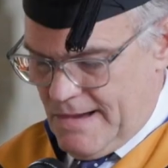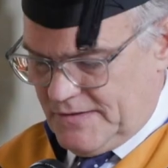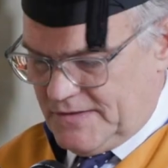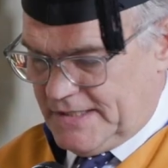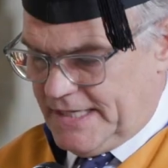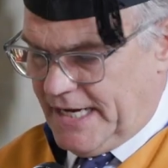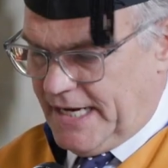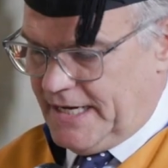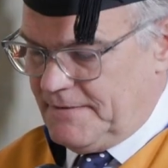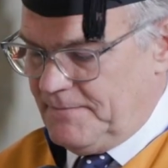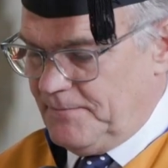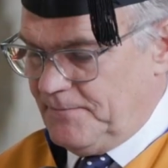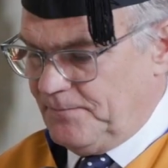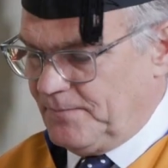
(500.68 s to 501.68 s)
today.
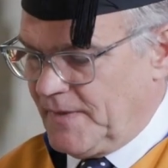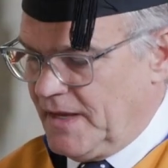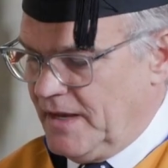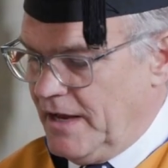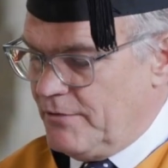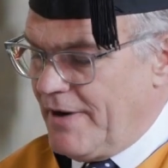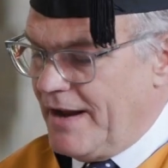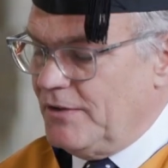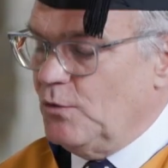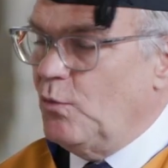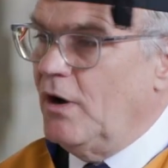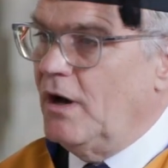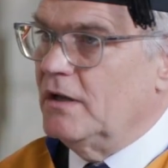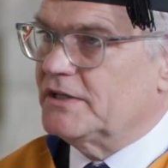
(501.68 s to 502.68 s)
Around the
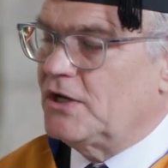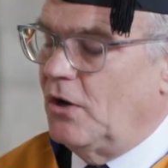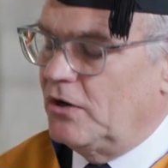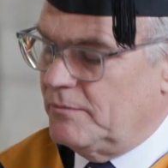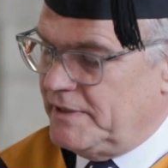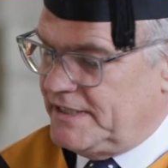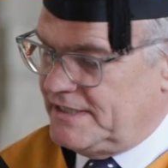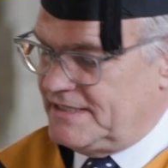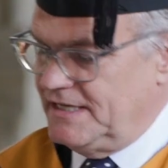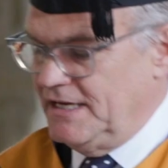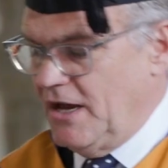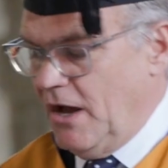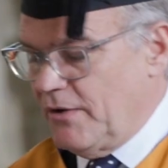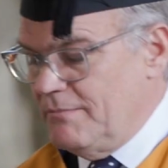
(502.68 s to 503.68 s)
world, economies
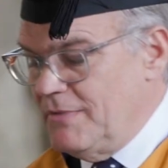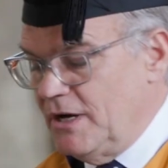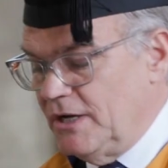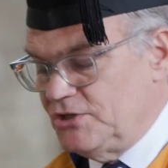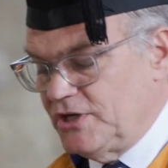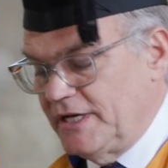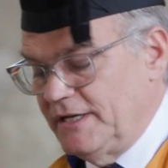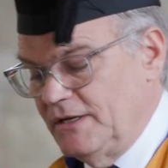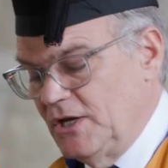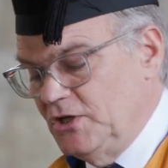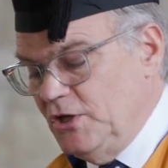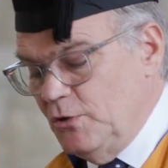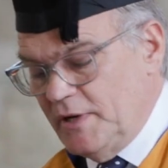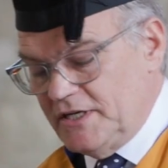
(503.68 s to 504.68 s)
are emerging,
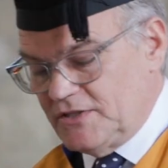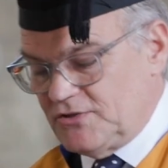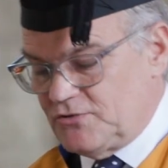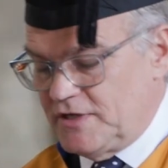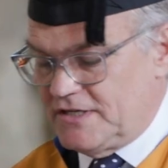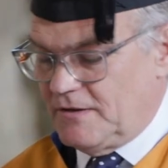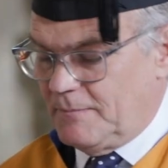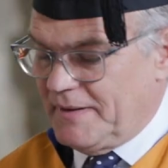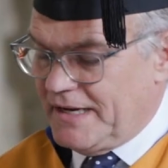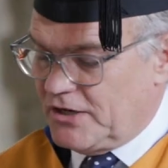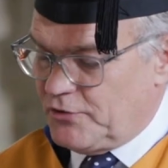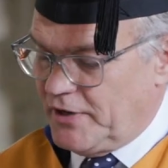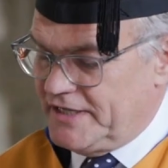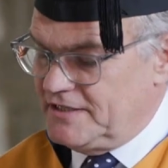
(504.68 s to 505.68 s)
new industries are being
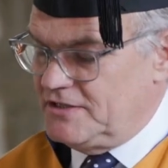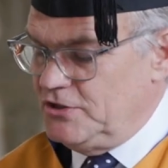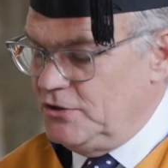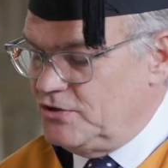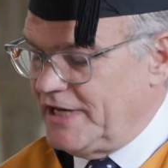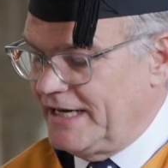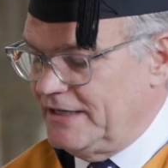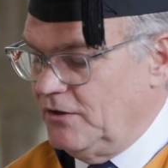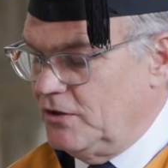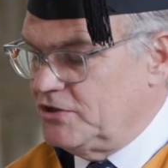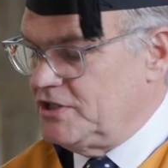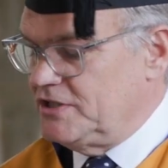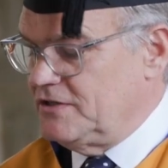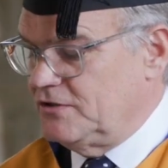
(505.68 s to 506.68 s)
created, new
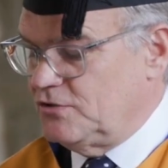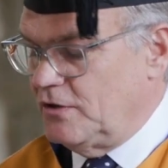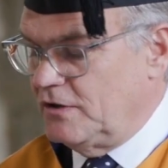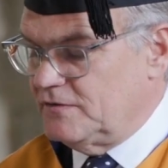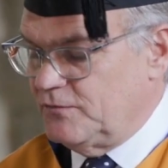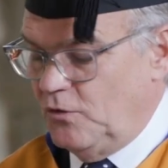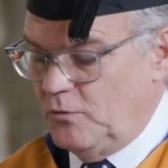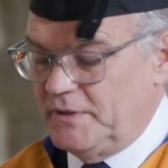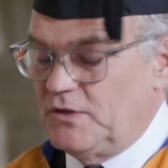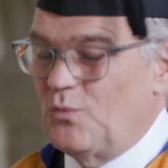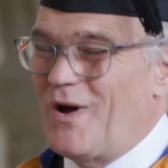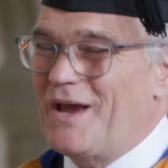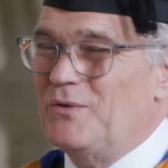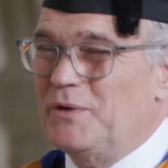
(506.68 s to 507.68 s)
technologies are transforming the
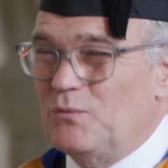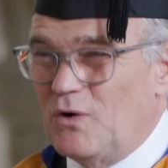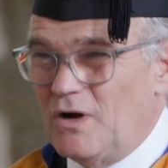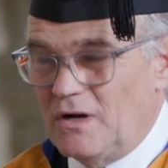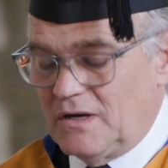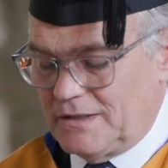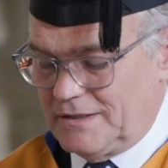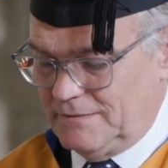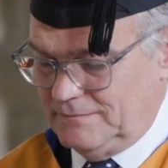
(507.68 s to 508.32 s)
way we work.